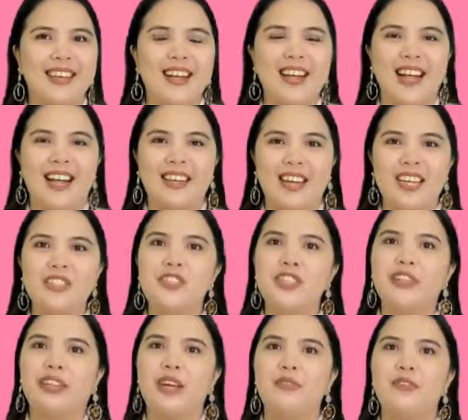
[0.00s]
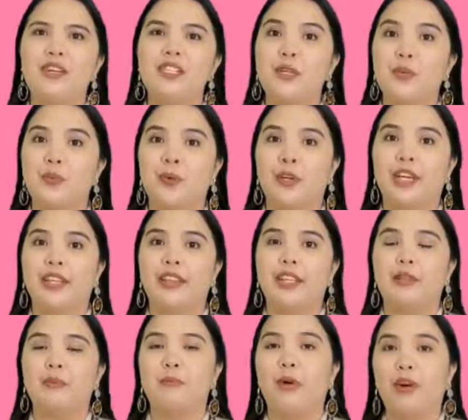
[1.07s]
An adjective is a word
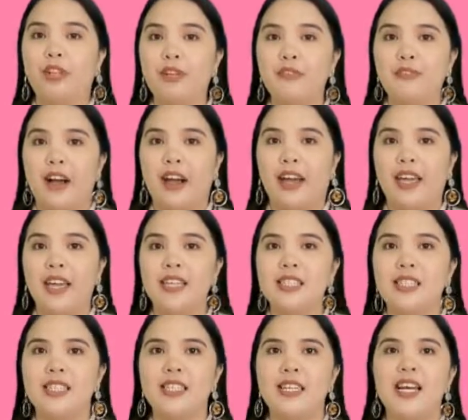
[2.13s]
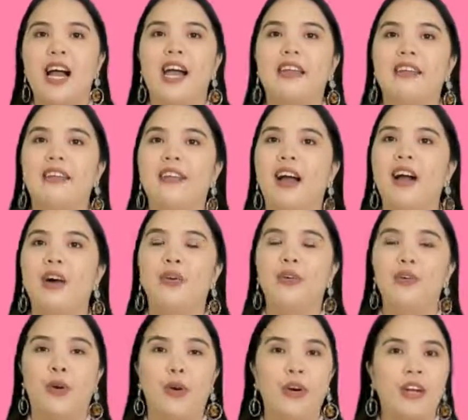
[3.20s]
that modifies a
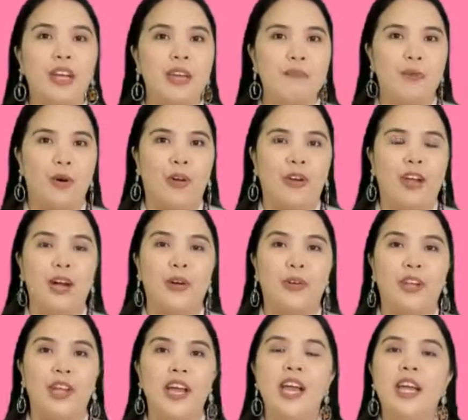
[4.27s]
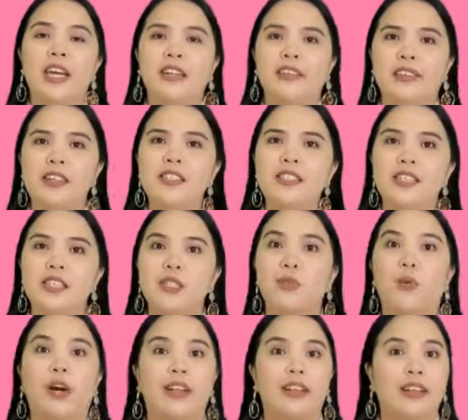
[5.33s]
noun or a pronoun. It tells us
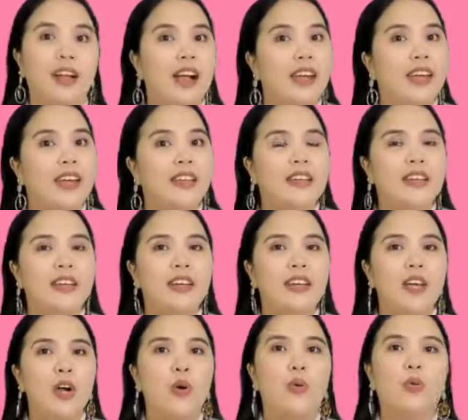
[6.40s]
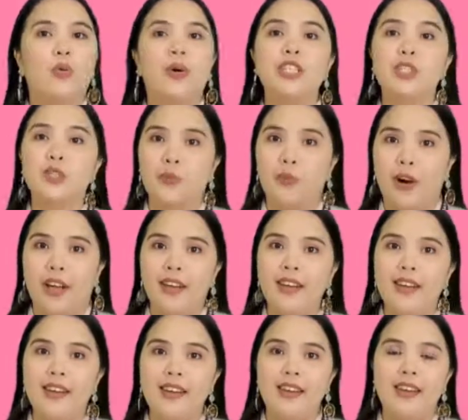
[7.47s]
what kind, which
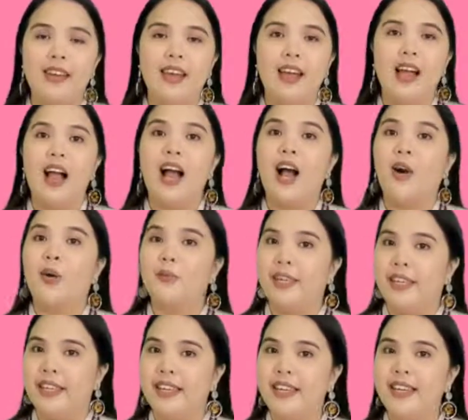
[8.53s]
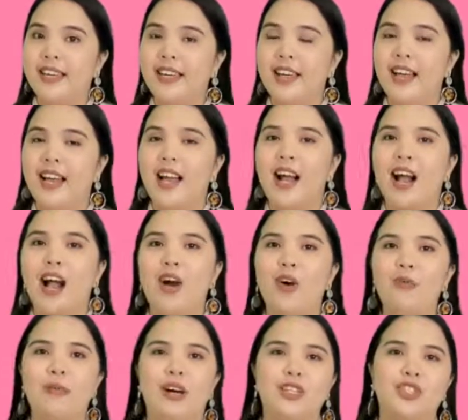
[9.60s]
one, how many,
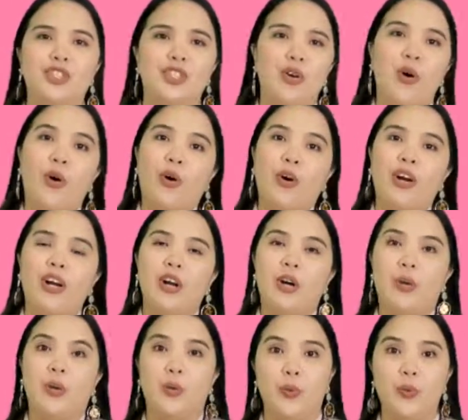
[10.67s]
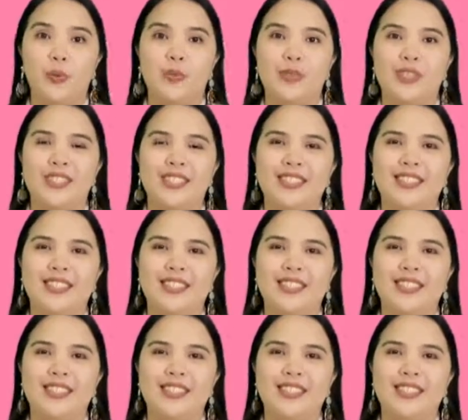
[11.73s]
how much, or whose.